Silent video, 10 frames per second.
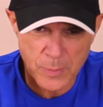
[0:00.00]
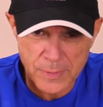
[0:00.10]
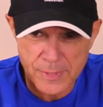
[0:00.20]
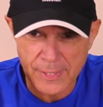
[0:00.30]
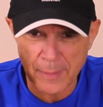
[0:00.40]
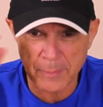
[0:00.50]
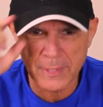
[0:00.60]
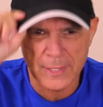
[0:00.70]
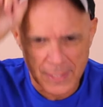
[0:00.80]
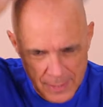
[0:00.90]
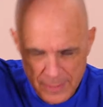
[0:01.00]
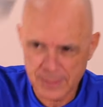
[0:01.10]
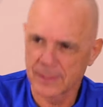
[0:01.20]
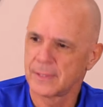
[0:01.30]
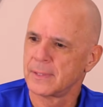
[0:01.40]
Wood sent me.
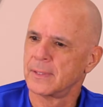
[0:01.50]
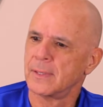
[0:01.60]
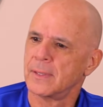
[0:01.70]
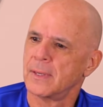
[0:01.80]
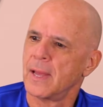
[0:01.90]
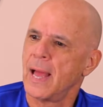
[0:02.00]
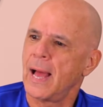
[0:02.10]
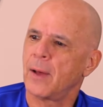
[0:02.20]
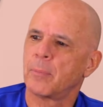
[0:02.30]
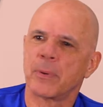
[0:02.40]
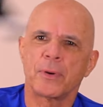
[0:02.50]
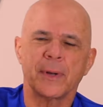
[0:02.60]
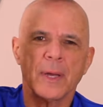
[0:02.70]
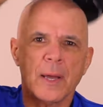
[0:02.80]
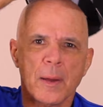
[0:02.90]

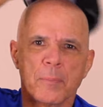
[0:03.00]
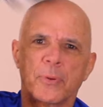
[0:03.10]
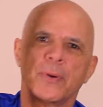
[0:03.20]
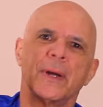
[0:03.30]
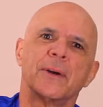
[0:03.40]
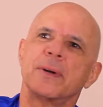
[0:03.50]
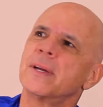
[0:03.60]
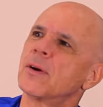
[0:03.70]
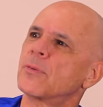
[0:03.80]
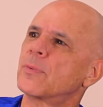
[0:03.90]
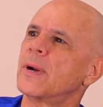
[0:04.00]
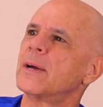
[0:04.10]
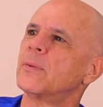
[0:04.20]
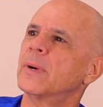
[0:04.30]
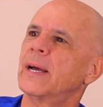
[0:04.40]
Alberta Prairie
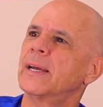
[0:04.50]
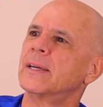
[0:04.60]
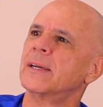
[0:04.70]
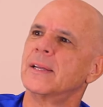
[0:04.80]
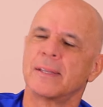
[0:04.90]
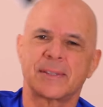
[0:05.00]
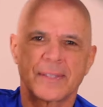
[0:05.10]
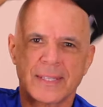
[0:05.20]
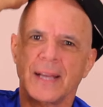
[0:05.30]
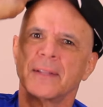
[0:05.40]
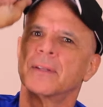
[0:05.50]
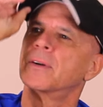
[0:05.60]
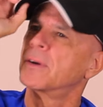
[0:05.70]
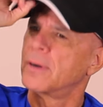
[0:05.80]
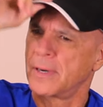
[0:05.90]
Railway,
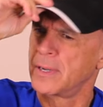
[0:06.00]
Stettler.